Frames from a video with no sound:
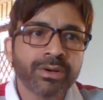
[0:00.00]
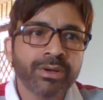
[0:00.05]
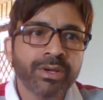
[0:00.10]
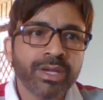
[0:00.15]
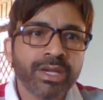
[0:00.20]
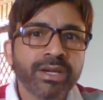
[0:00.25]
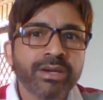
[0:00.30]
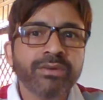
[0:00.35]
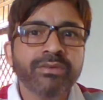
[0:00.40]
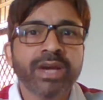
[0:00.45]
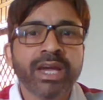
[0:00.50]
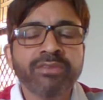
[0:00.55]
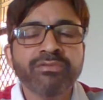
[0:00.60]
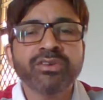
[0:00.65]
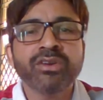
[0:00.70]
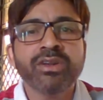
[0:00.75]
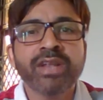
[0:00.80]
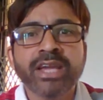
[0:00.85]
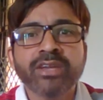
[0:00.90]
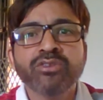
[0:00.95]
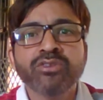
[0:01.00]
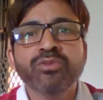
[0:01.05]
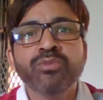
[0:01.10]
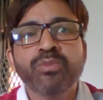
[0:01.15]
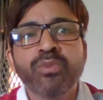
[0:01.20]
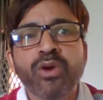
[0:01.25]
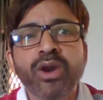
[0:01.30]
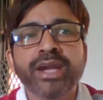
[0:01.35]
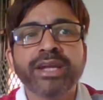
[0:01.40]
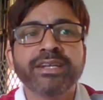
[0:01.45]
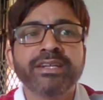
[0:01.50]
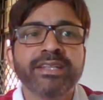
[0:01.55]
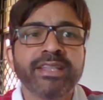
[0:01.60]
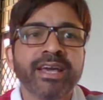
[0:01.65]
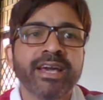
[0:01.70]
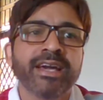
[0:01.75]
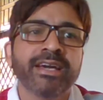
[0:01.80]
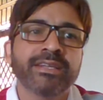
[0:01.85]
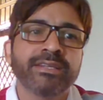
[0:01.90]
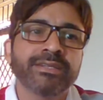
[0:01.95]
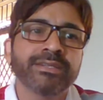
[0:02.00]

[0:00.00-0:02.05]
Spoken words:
here I would like to point that